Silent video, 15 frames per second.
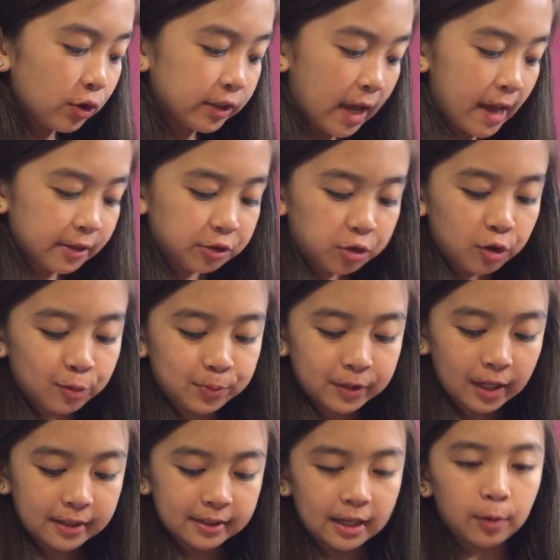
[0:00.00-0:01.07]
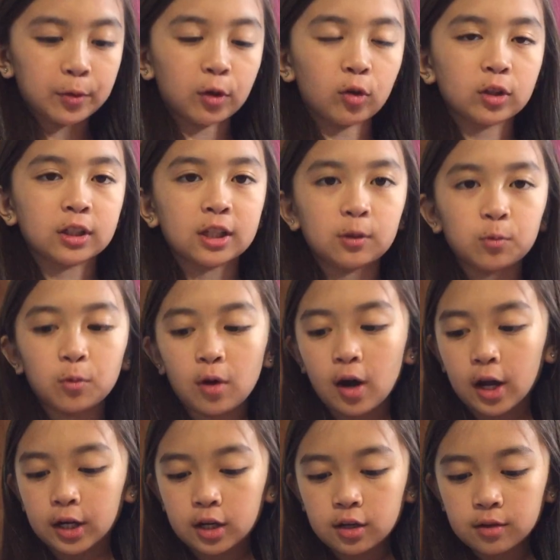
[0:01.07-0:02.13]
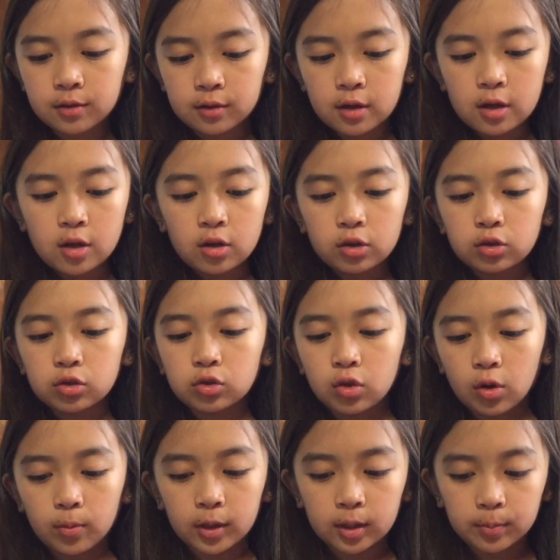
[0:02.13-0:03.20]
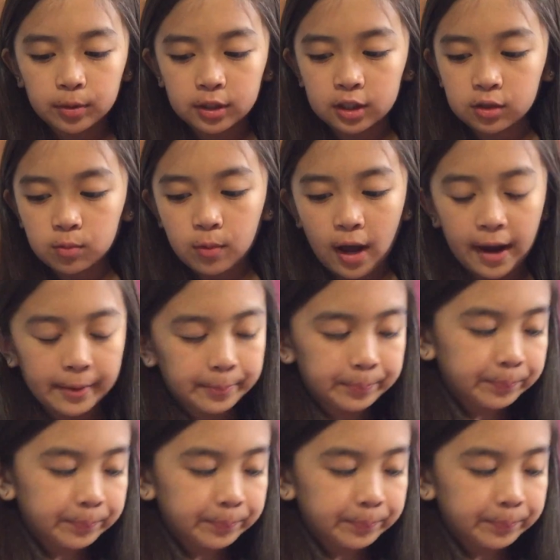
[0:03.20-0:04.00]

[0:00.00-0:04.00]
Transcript: test tube sunset. We only need one. So we're gonna put these away.